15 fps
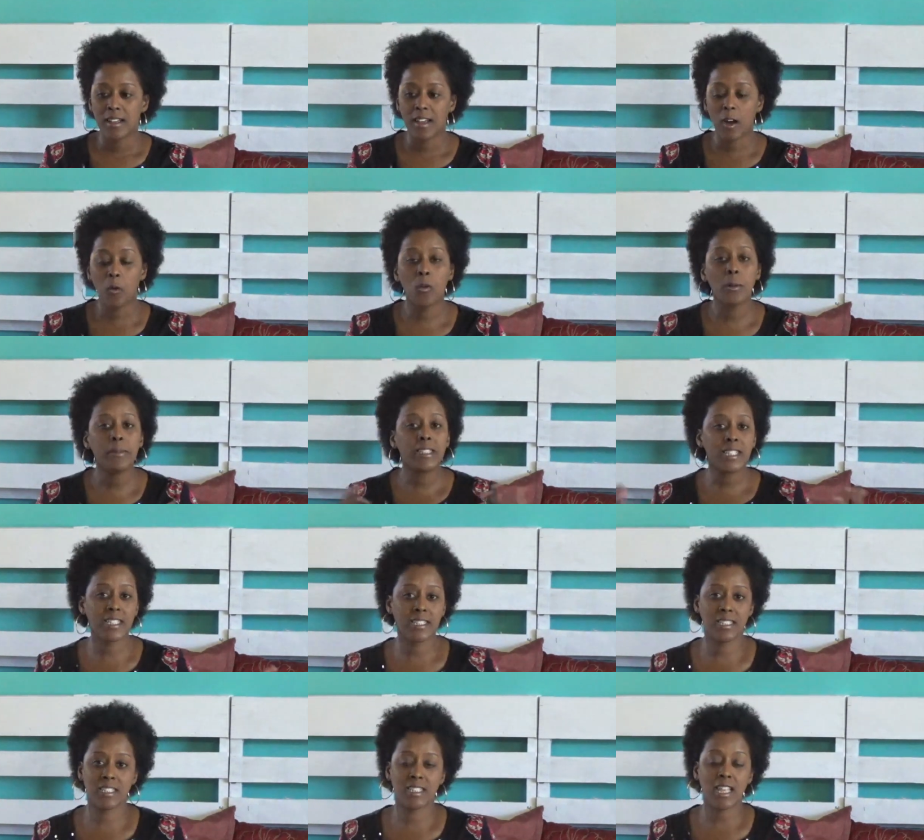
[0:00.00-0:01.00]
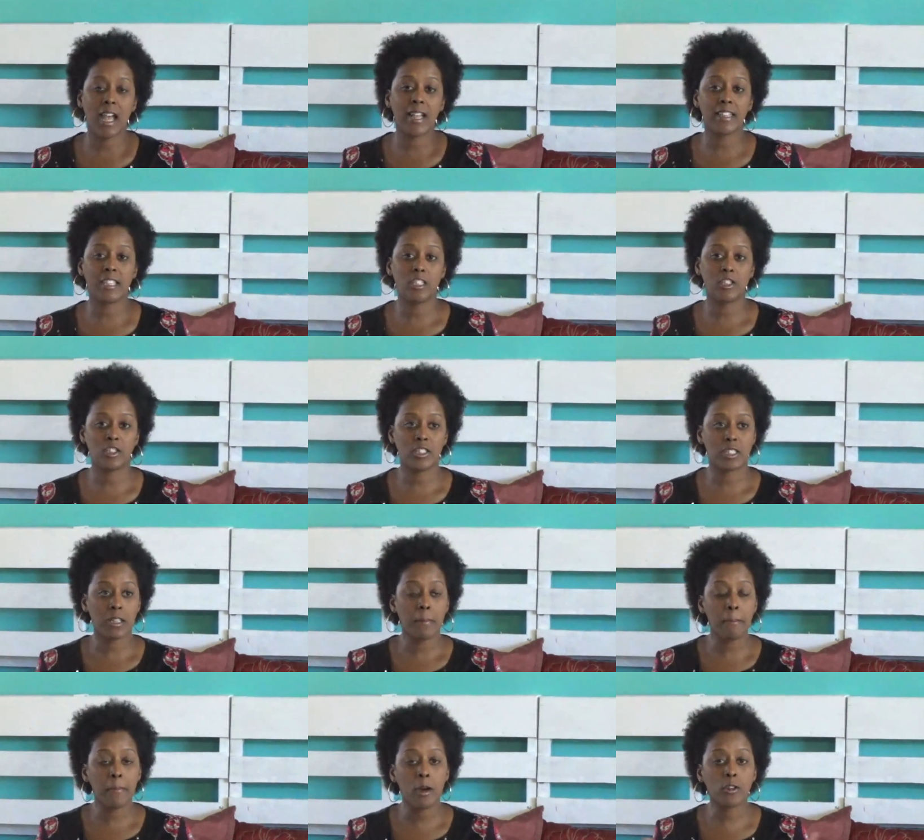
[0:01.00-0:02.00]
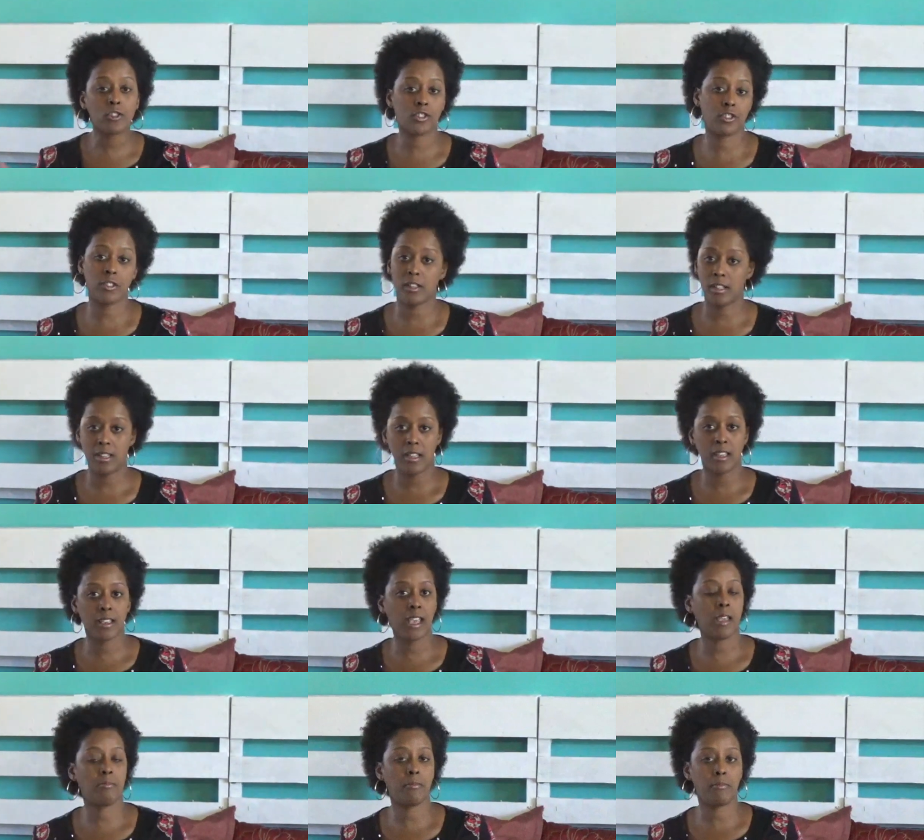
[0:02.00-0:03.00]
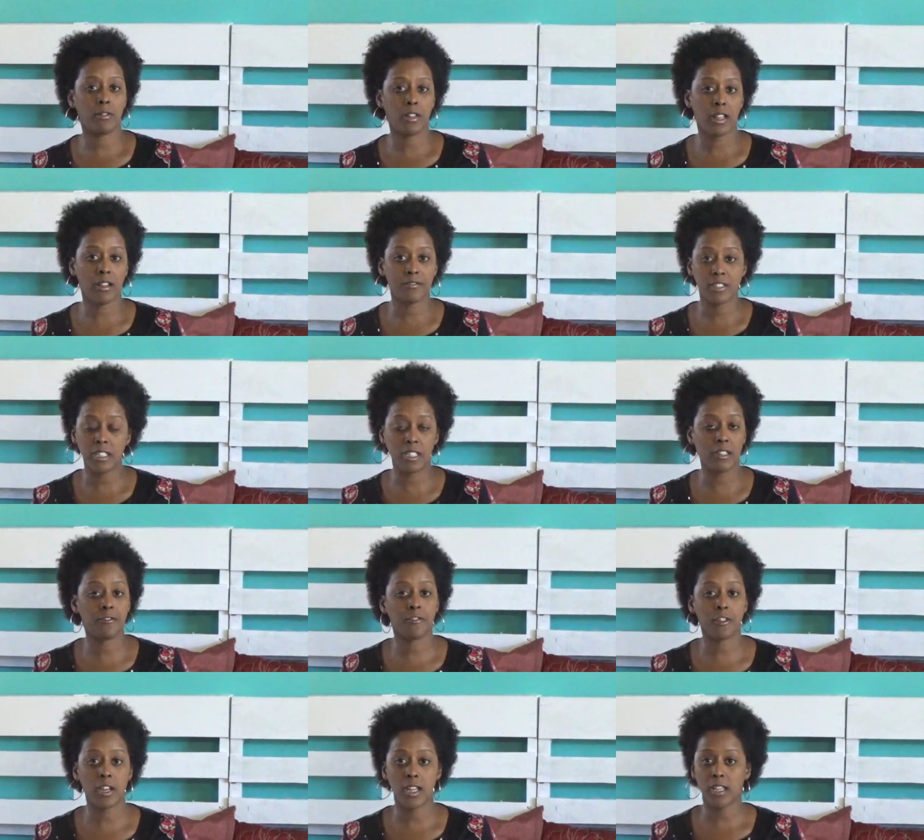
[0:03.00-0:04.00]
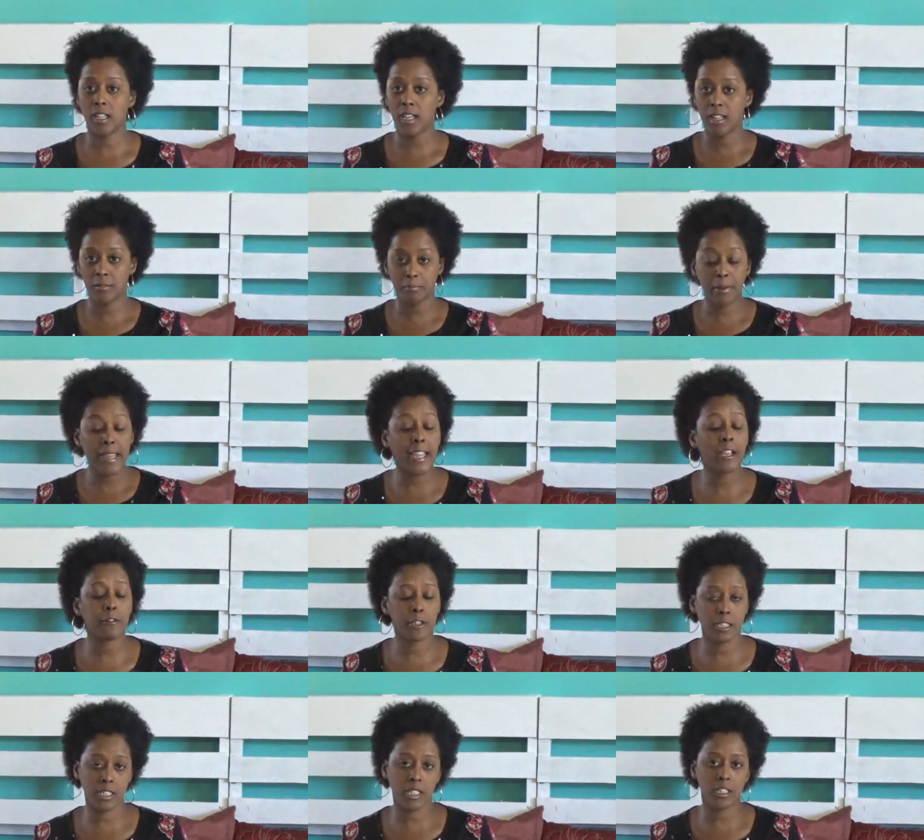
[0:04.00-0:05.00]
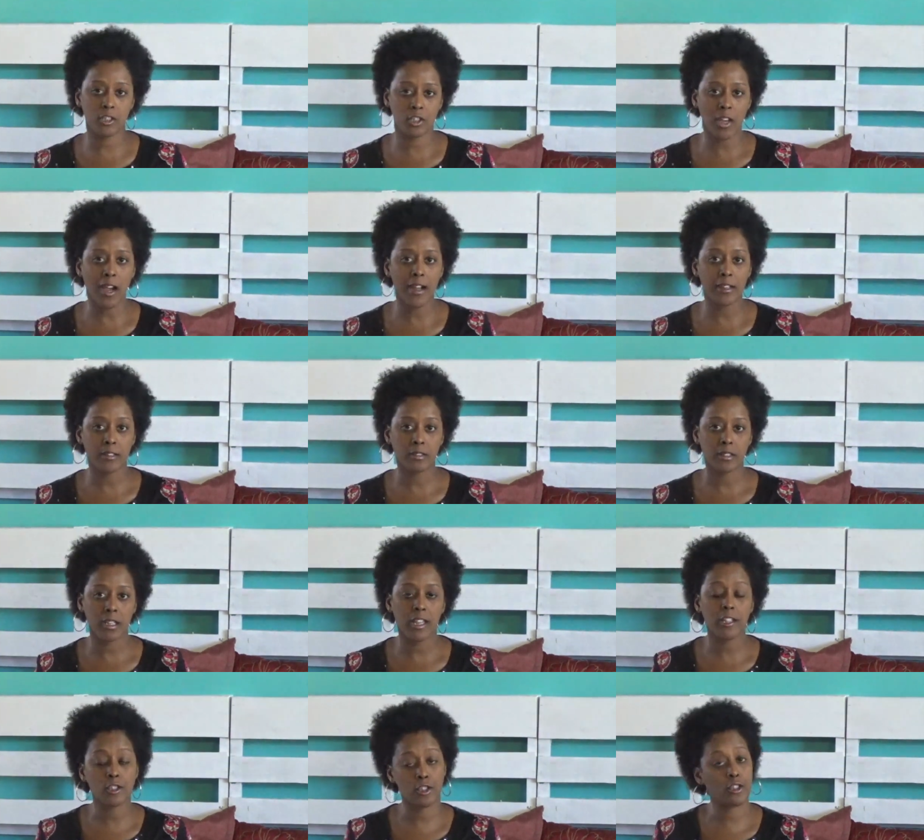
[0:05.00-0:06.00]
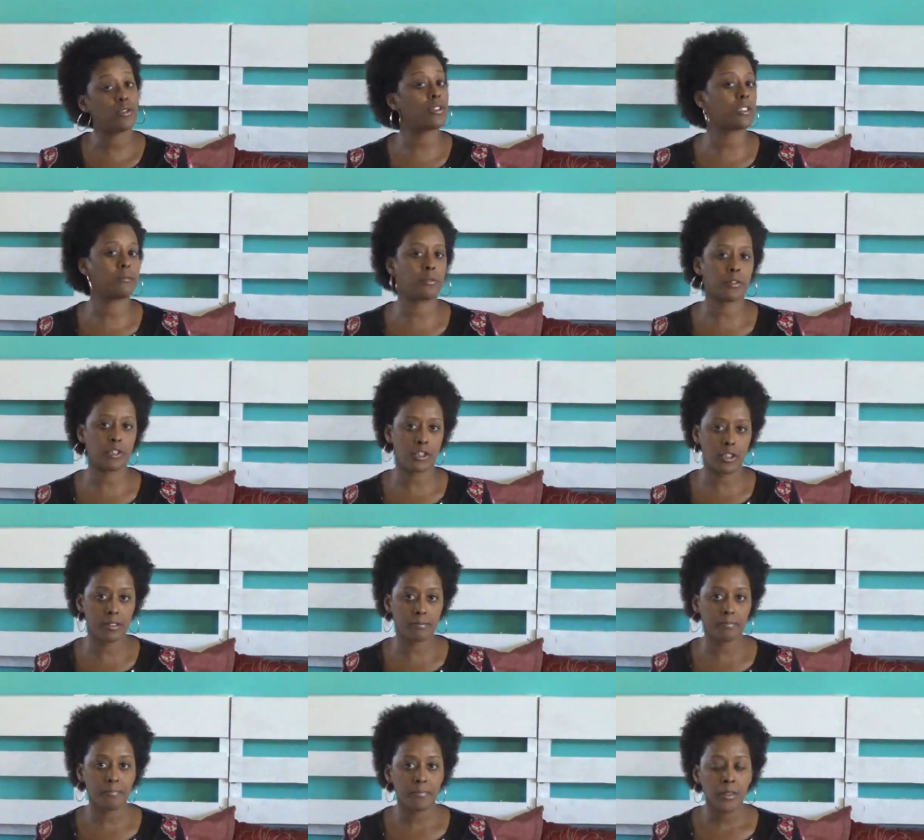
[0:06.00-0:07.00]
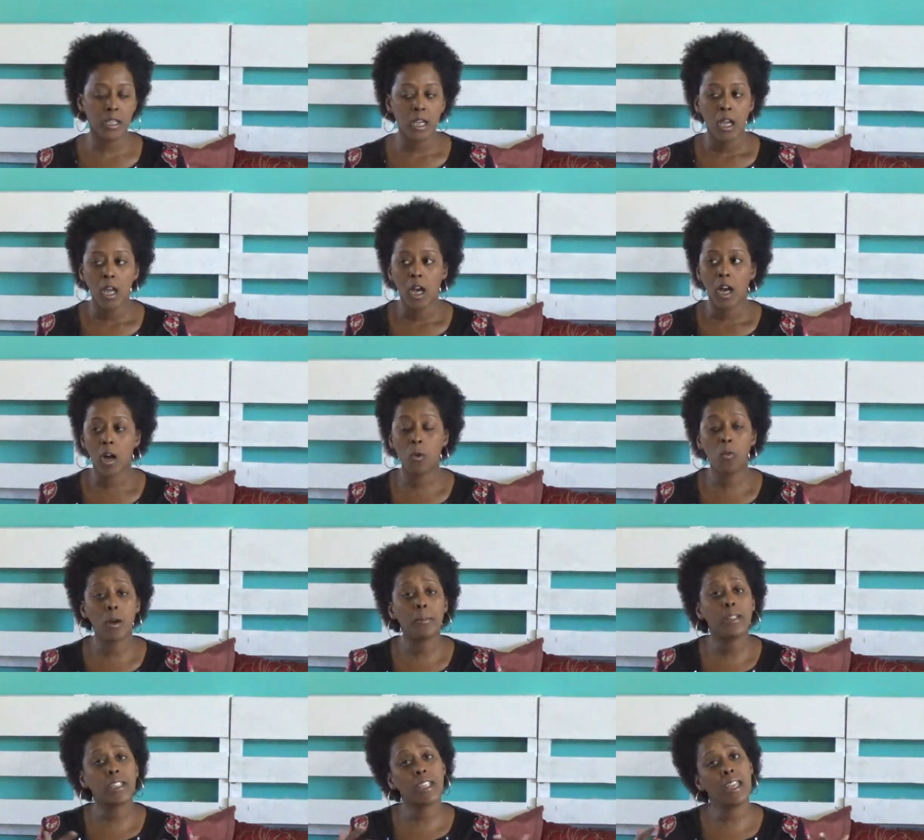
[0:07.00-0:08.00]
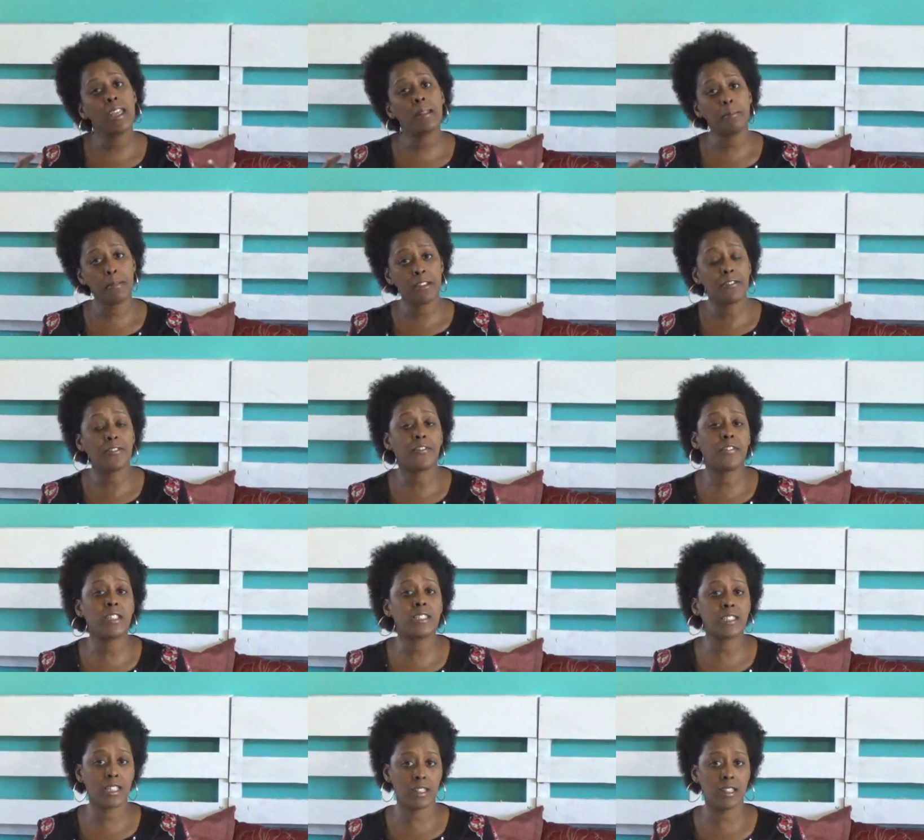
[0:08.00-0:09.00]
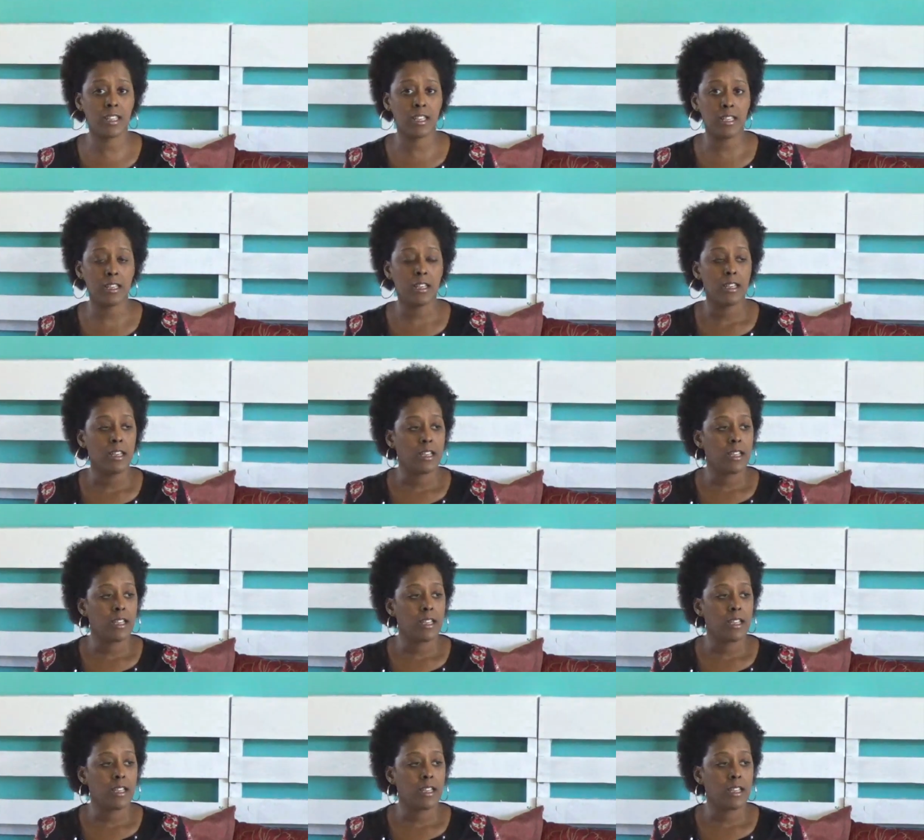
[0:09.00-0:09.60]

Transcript: A woman can decide that she's emotionally incapable of delivering and parenting a child and choose abortion. A woman can be physically